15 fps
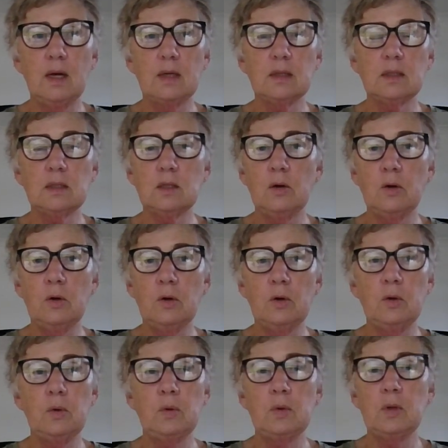
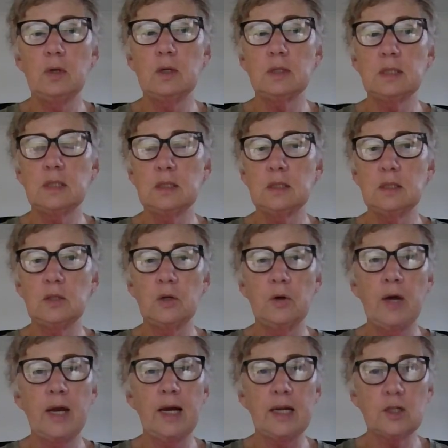So,
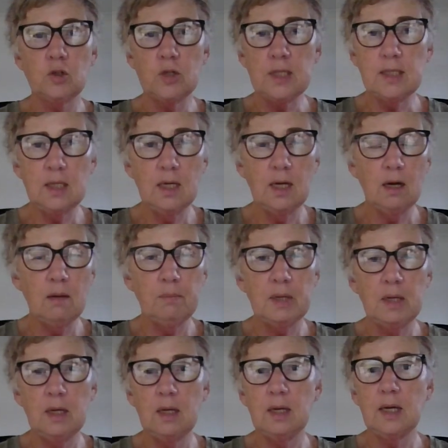an electricity
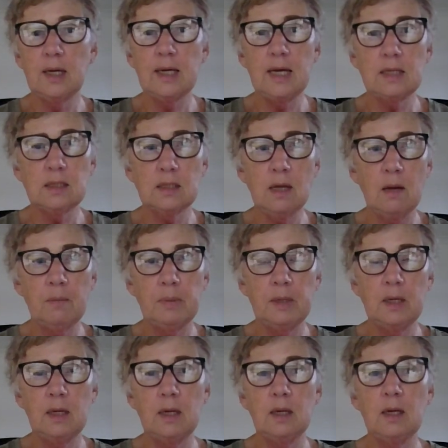company, a gas
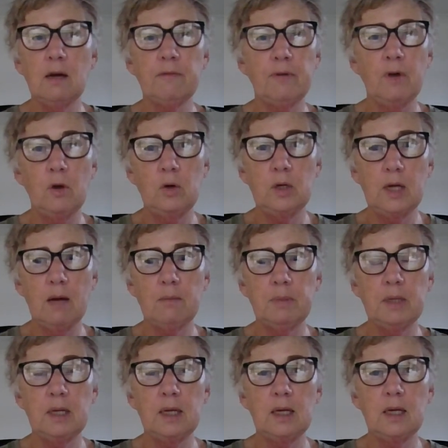company, a phone
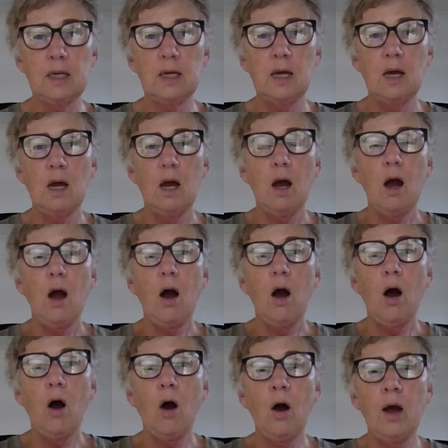company.
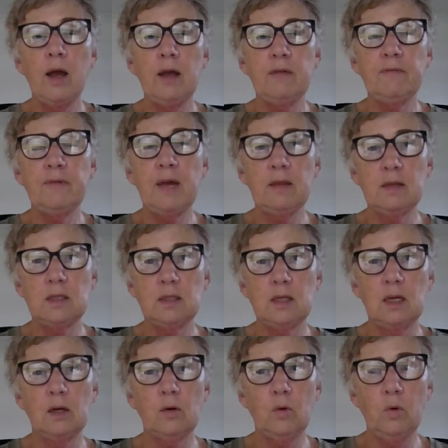I found this
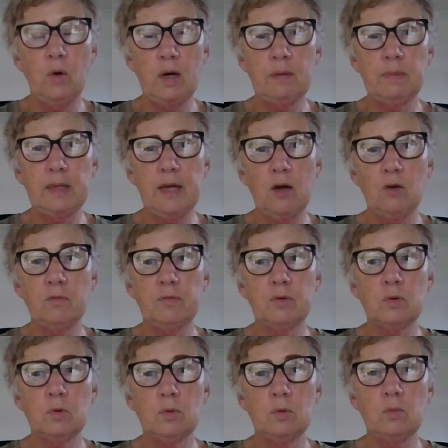incredibly
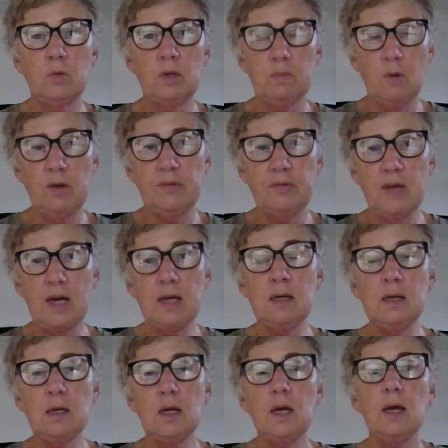helpful with my son.
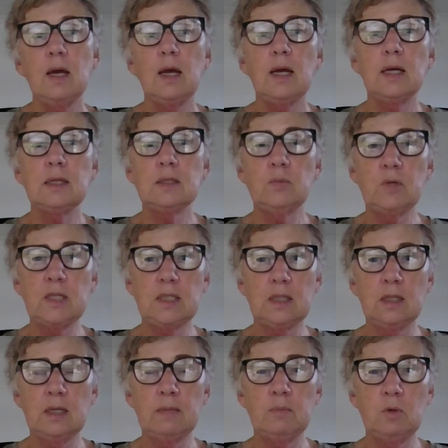He's
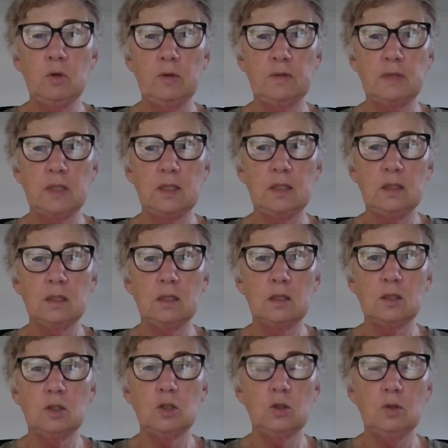recently moved
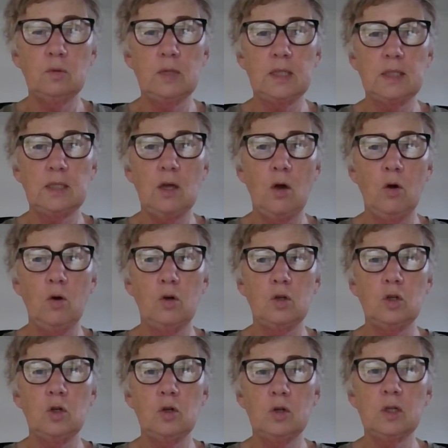into his own
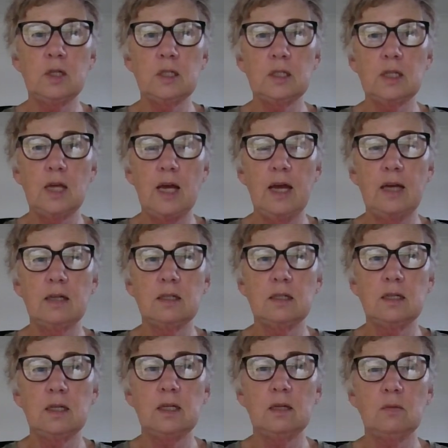unit, and
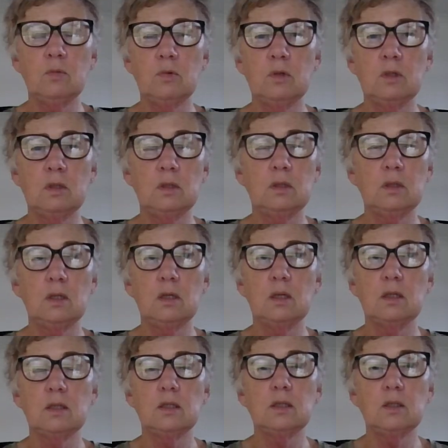it was
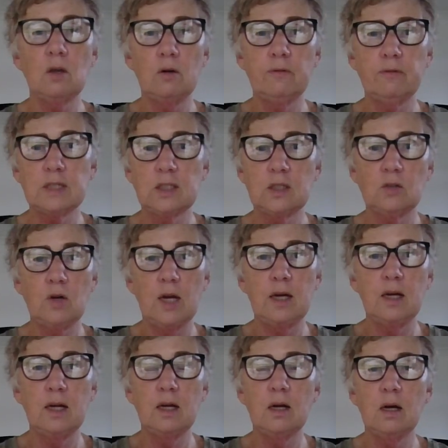so
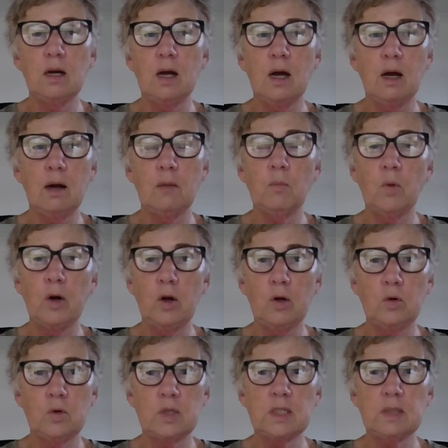frustrating when I
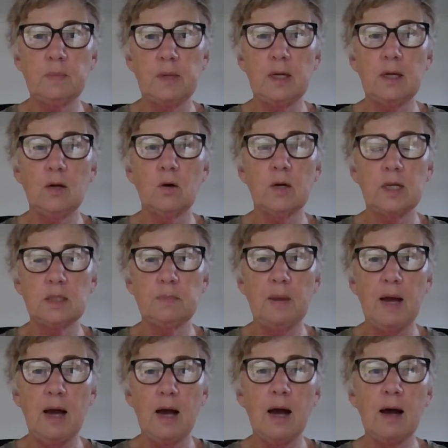couldn't speak on his
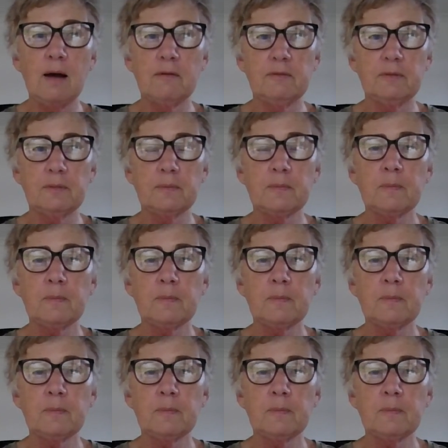behalf.